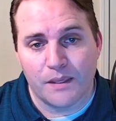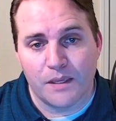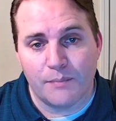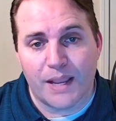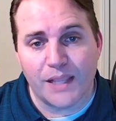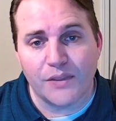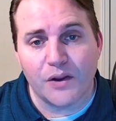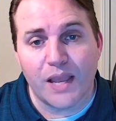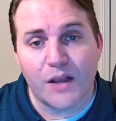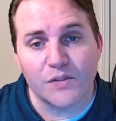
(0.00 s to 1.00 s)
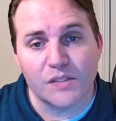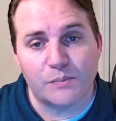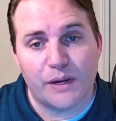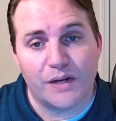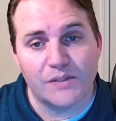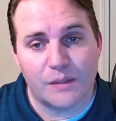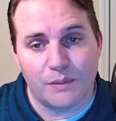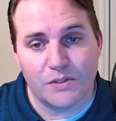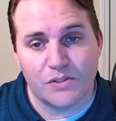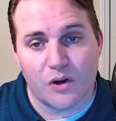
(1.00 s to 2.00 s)
Back at their house, his parents had
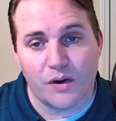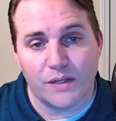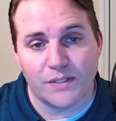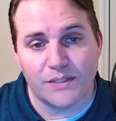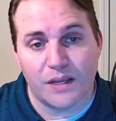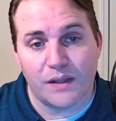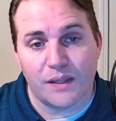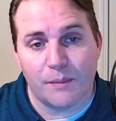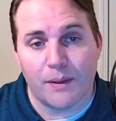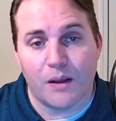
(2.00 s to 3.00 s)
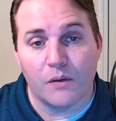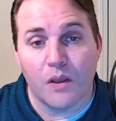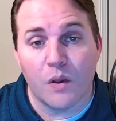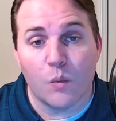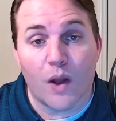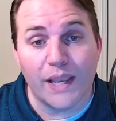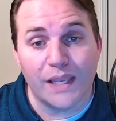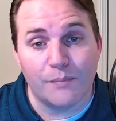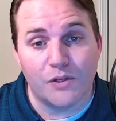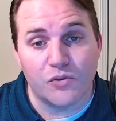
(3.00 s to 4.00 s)
been starting to tell him about why he had
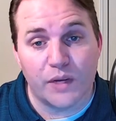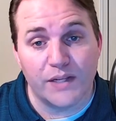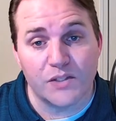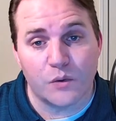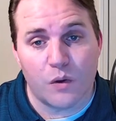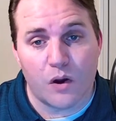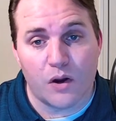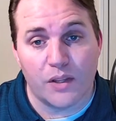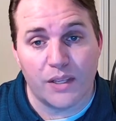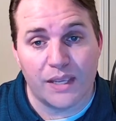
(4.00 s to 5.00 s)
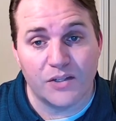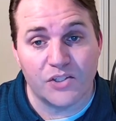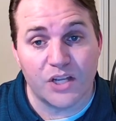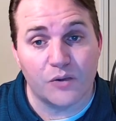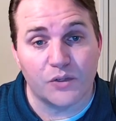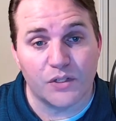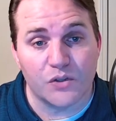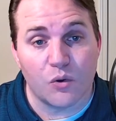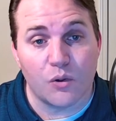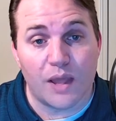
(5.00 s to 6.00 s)
been trained so hard and sheltered his
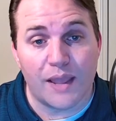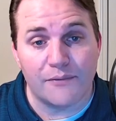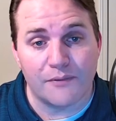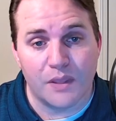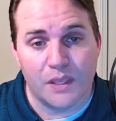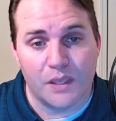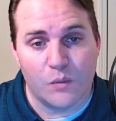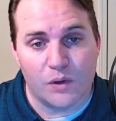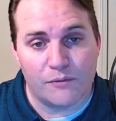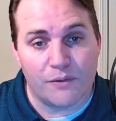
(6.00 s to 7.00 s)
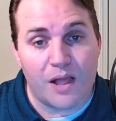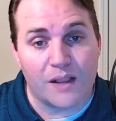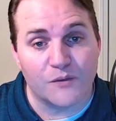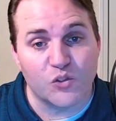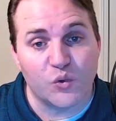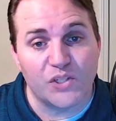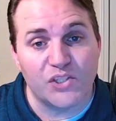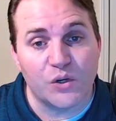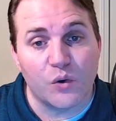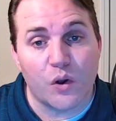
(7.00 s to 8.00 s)
whole life when a flock of
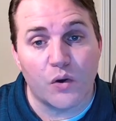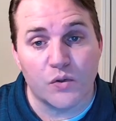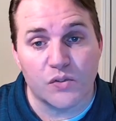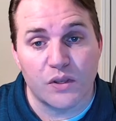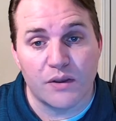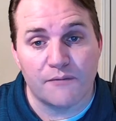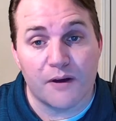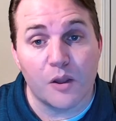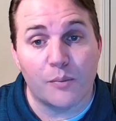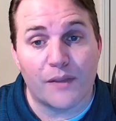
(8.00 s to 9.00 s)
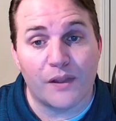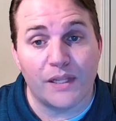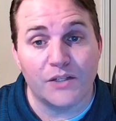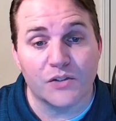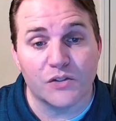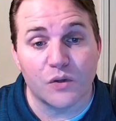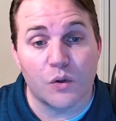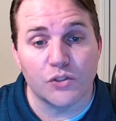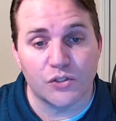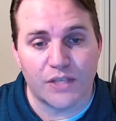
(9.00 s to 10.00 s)
screeching crows, followed by the Legion
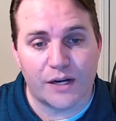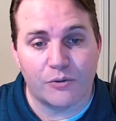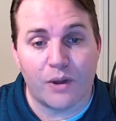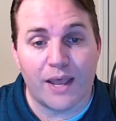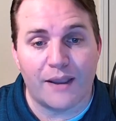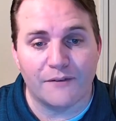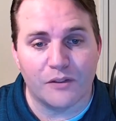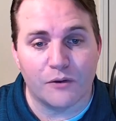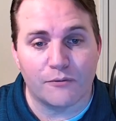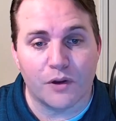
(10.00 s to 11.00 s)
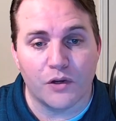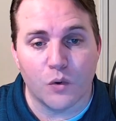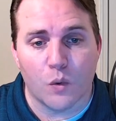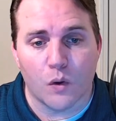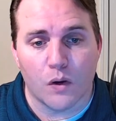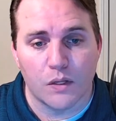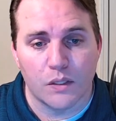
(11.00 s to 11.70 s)
soldiers, had arrived at their front door.